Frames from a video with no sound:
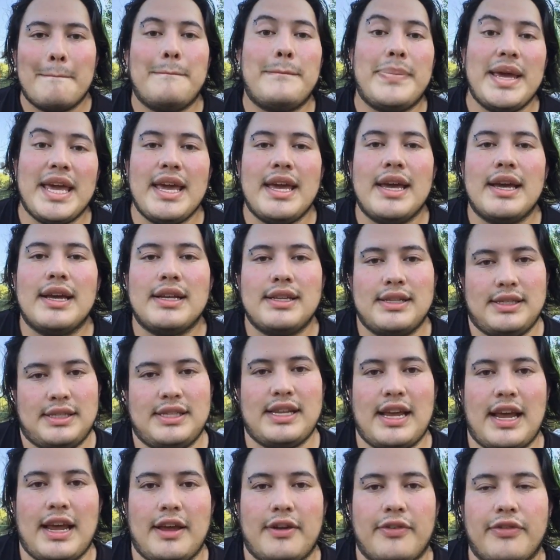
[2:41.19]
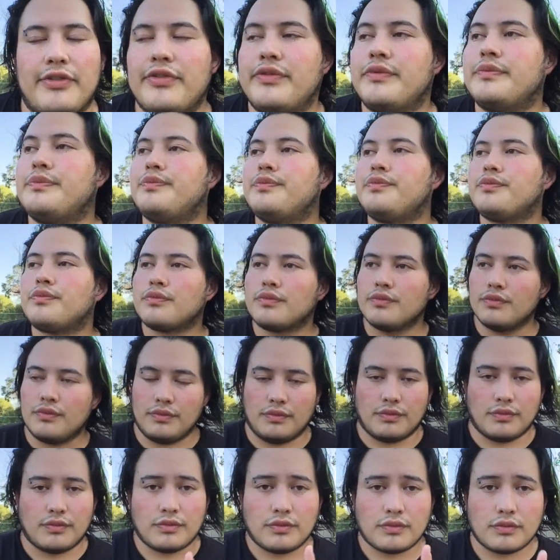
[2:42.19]
be safe.
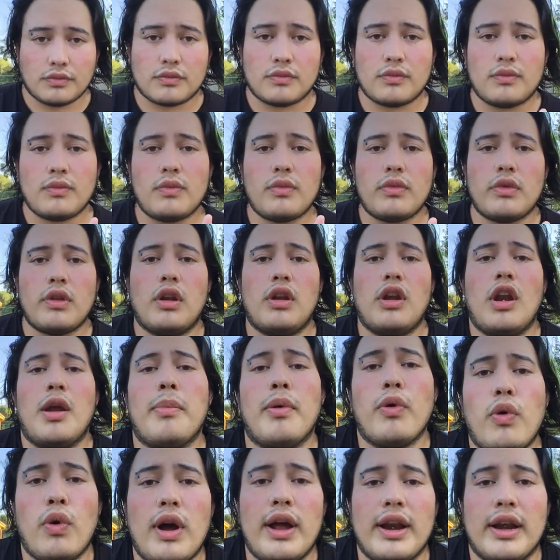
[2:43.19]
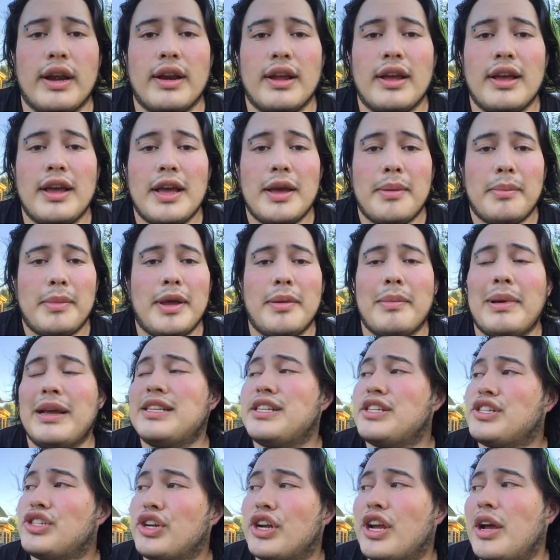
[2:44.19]
Number 1. Me and my
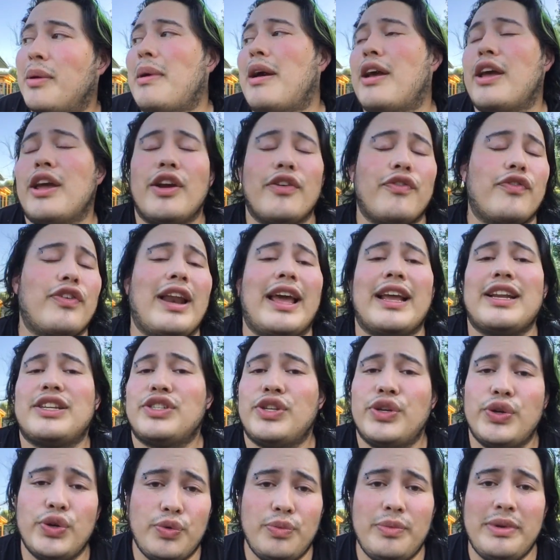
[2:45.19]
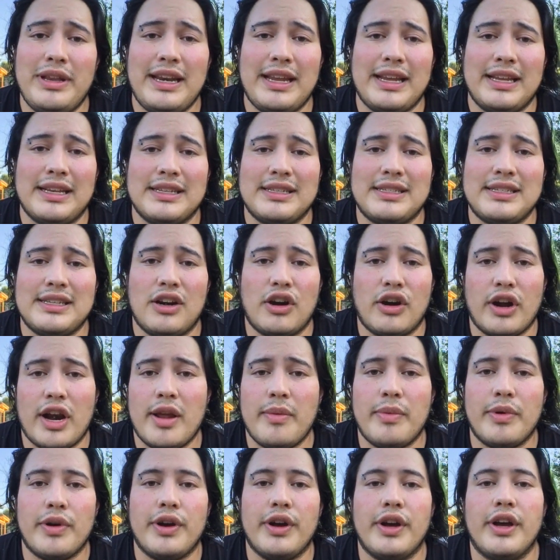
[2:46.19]
sister come out here for like 2 minutes in our
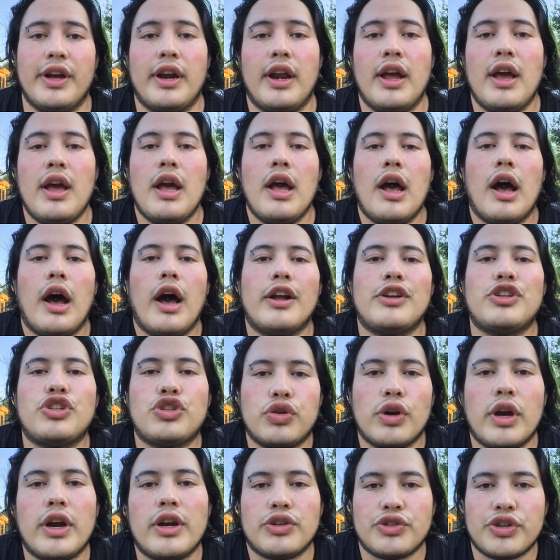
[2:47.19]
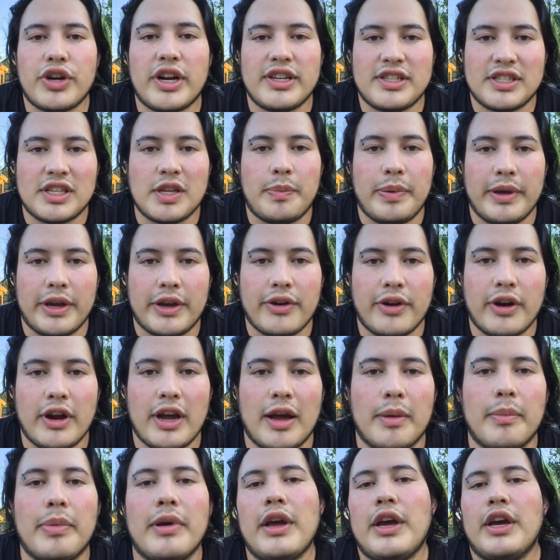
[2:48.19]
neighborhood. A truck tries to pick her
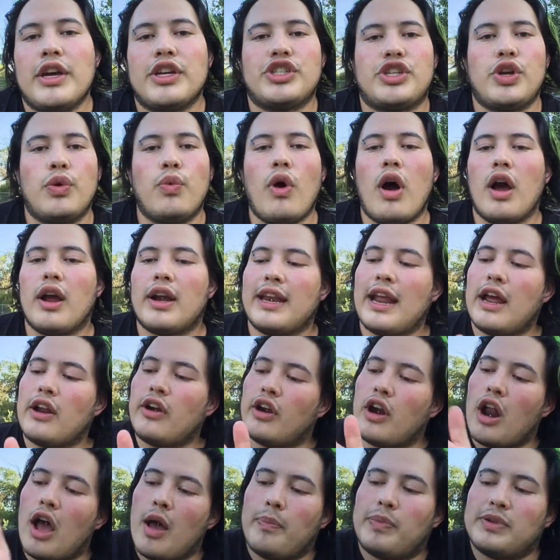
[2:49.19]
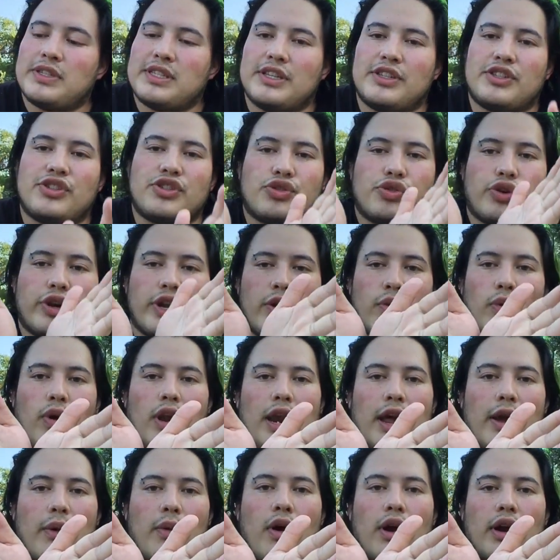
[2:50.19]
up. She walked down an opposite street
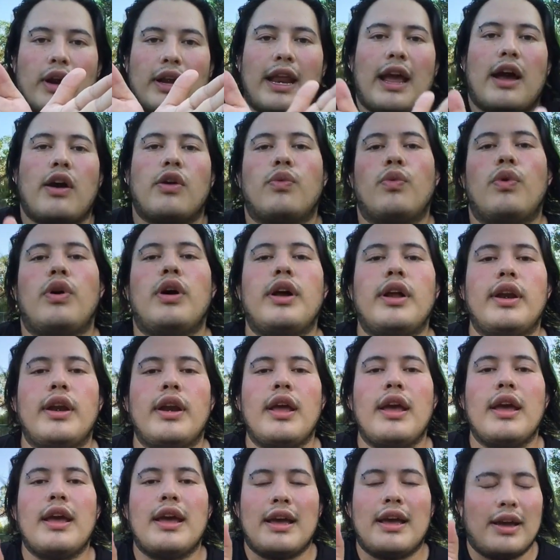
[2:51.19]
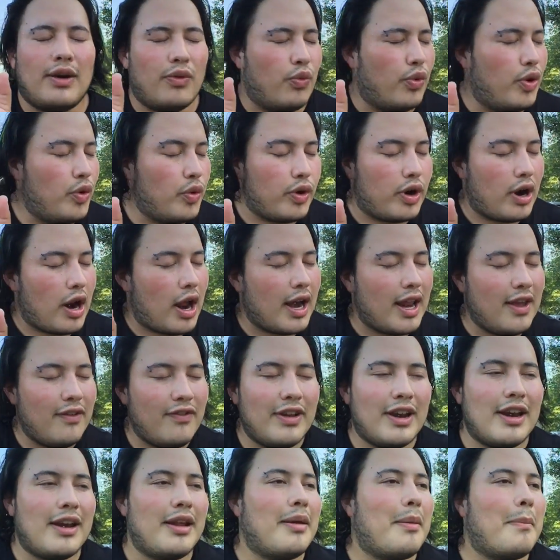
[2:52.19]
while I walked down one. We were not
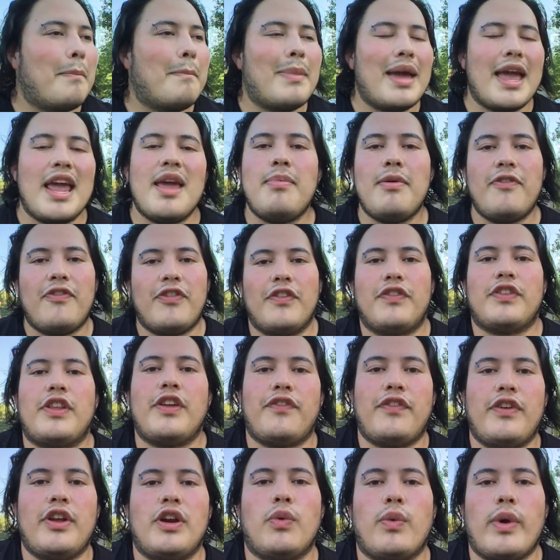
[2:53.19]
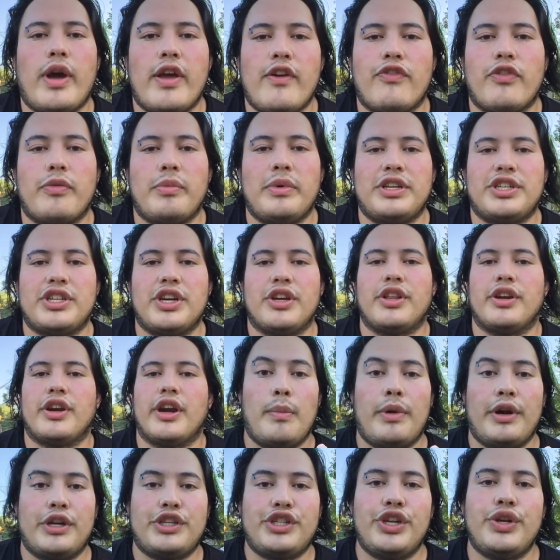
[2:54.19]
even maybe 50 feet away from each other.
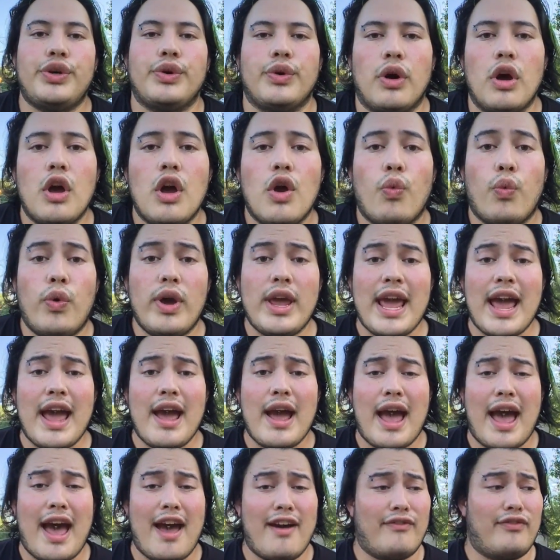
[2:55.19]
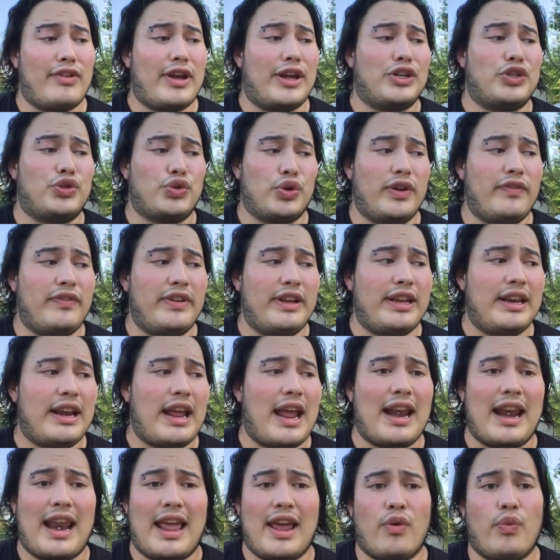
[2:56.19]
Number 2, we have driven
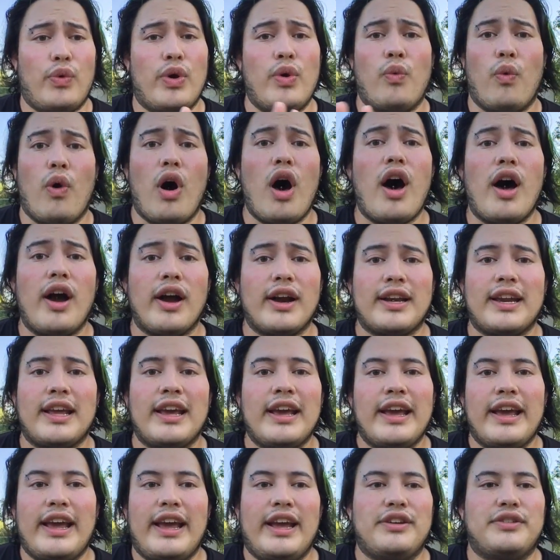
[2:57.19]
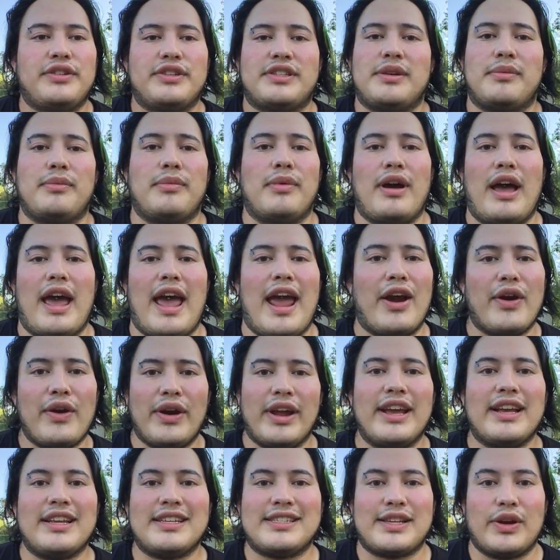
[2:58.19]
and like we walked into some
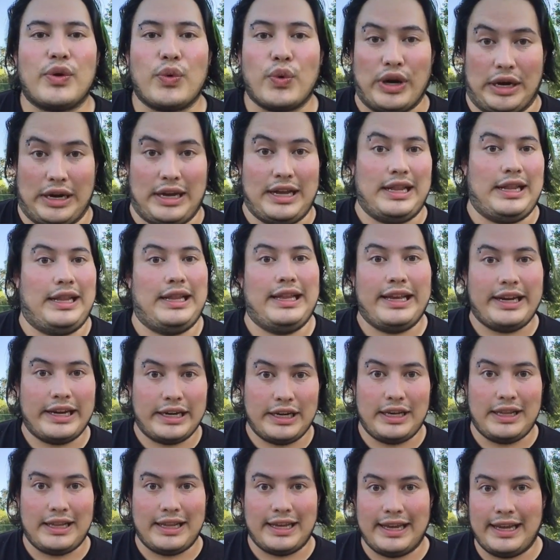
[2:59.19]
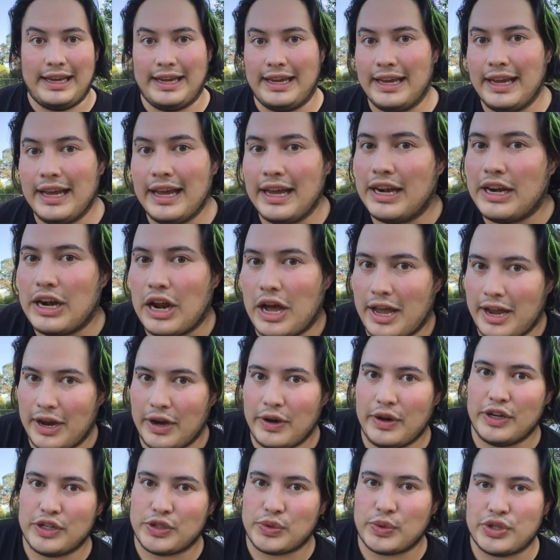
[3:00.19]
areas that were clearly not
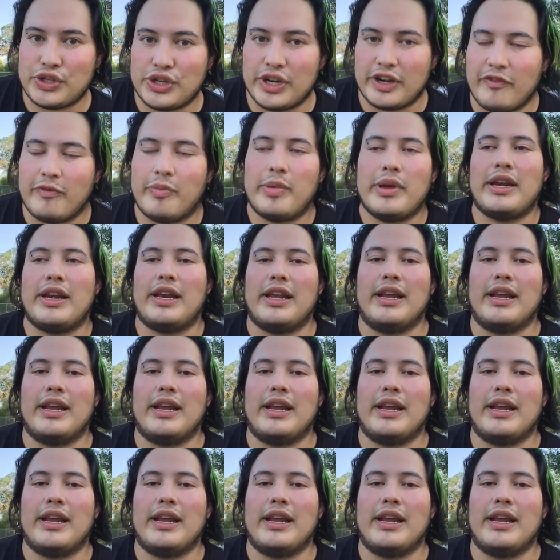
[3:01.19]
areas we should have been